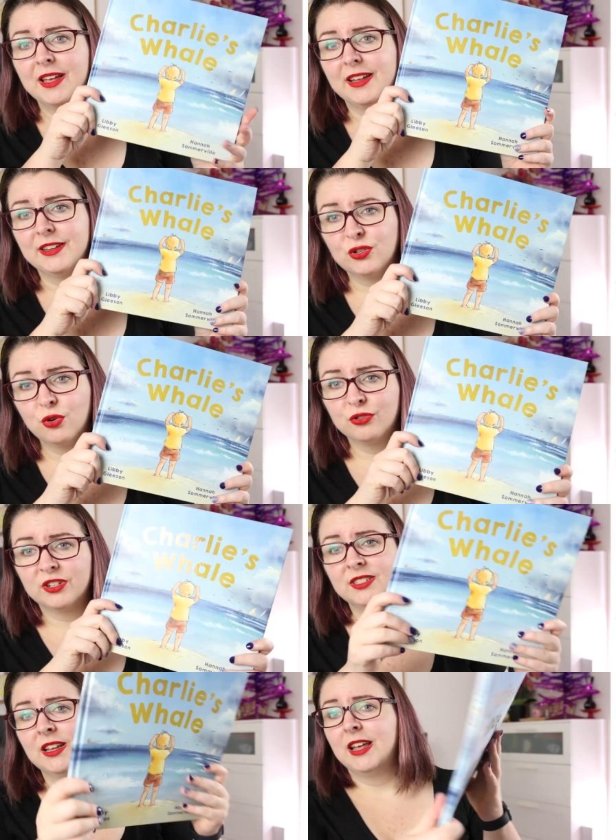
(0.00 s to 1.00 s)
It is
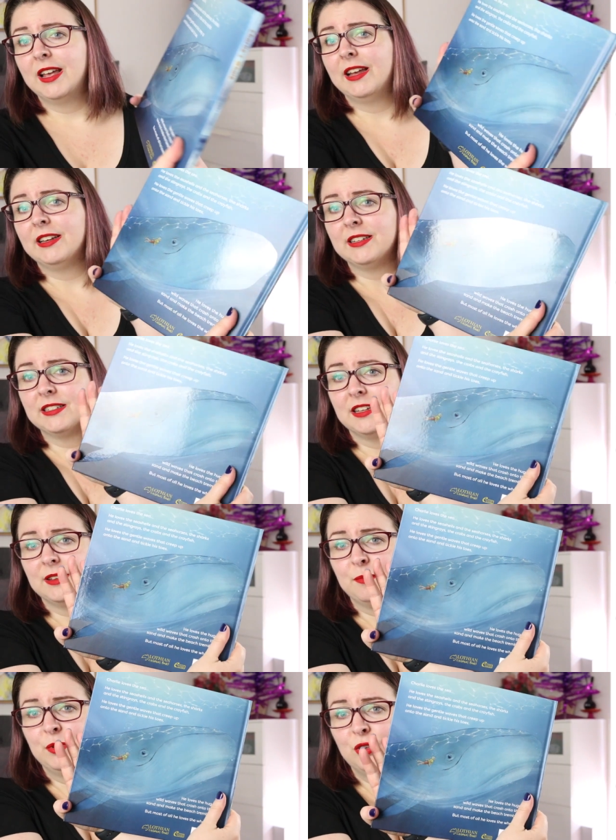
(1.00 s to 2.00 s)
gorgeous. It is
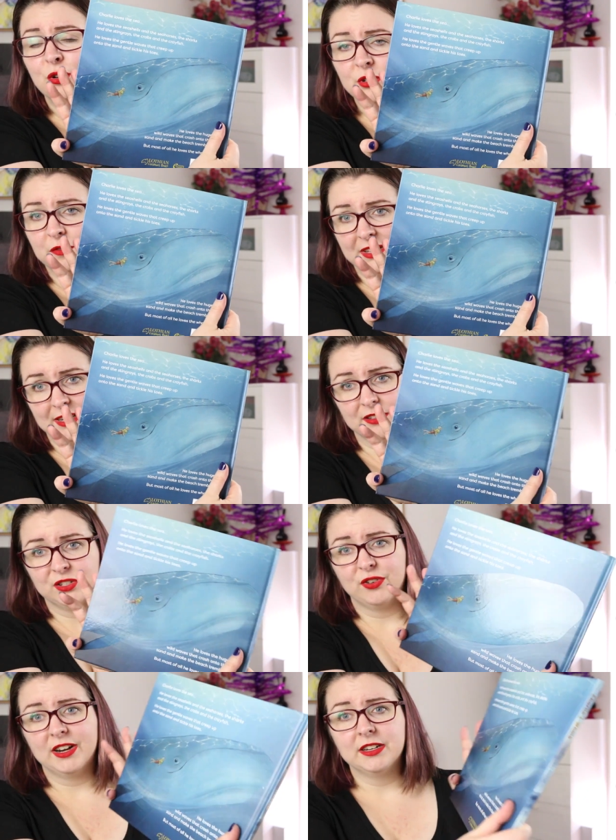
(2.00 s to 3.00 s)
beautifully
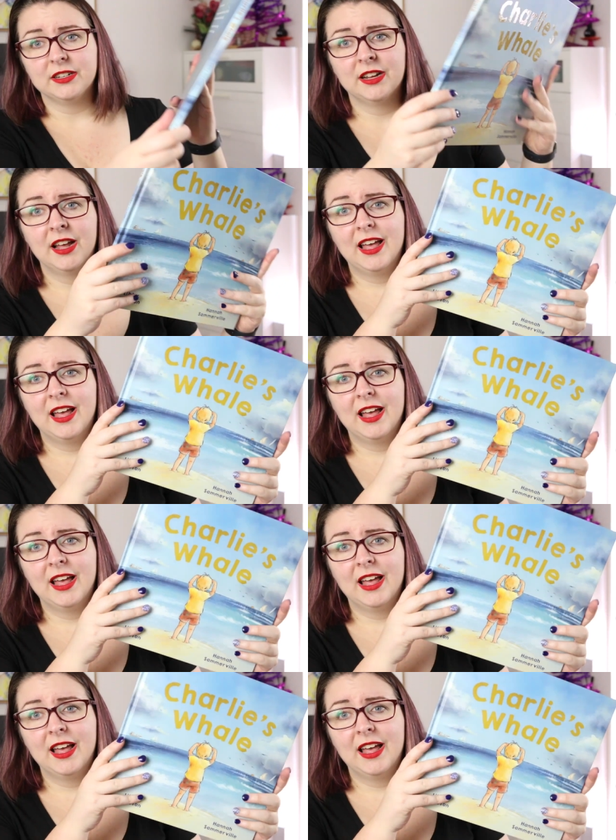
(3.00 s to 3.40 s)
illustrated